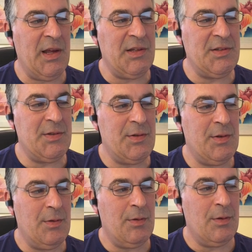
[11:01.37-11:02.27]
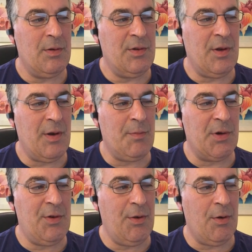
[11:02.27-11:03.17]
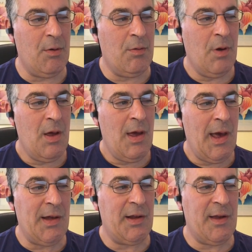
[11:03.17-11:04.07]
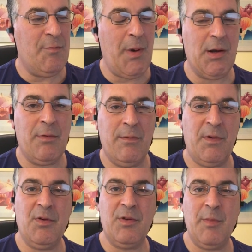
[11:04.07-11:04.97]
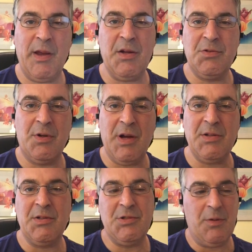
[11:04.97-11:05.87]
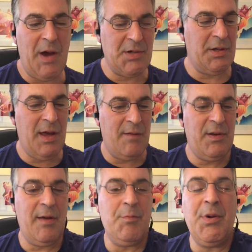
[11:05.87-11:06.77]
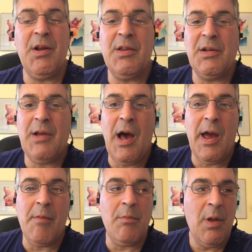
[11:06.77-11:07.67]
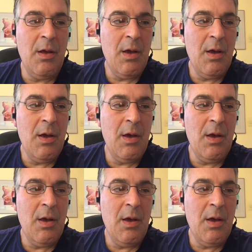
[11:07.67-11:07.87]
leads to number 2, how to give better referrals and make introductions. You actually have to have put in the time,